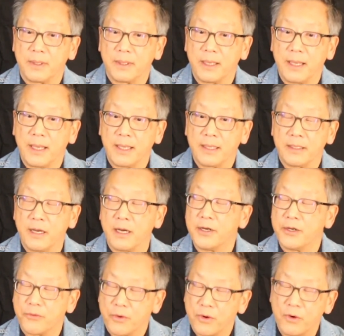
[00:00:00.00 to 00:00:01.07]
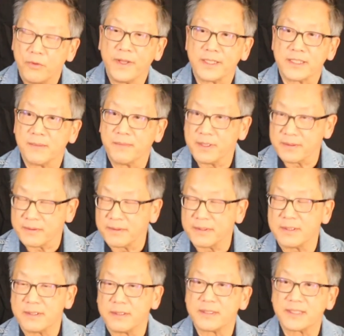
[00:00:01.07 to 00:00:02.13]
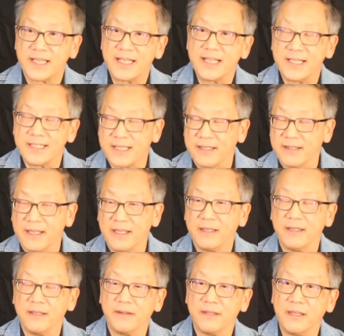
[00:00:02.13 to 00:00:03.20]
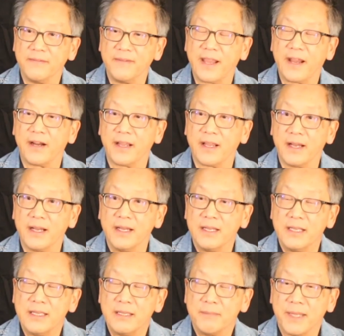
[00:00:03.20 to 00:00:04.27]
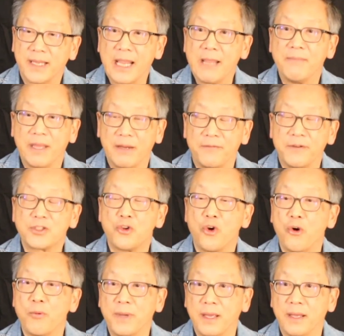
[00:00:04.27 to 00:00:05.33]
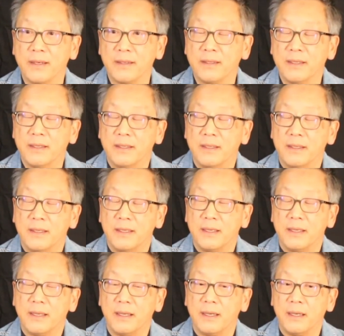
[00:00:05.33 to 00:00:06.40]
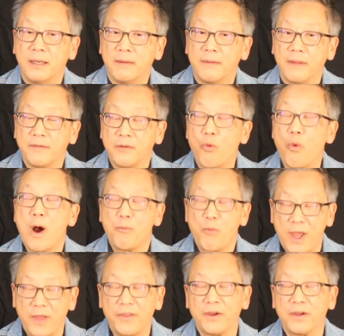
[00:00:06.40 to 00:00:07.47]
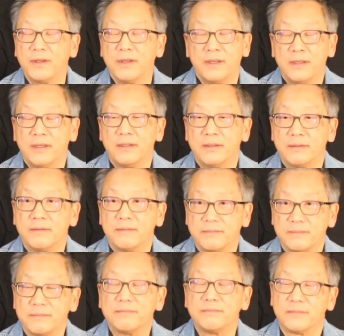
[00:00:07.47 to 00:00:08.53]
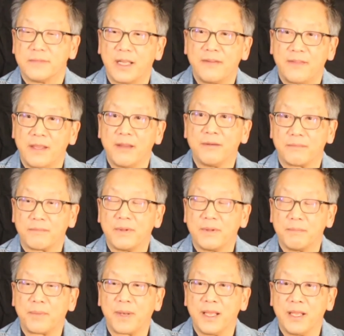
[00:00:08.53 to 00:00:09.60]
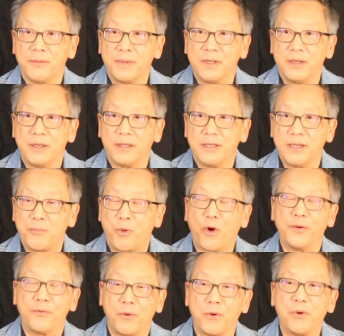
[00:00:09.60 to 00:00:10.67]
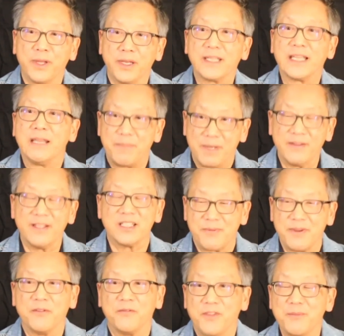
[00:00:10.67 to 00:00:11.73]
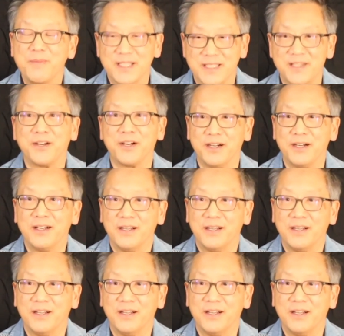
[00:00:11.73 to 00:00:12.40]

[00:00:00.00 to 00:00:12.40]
and Garden Grove and some of the cities in the area became their first home, and the one where I think played an important role in keeping these Vietnamese here,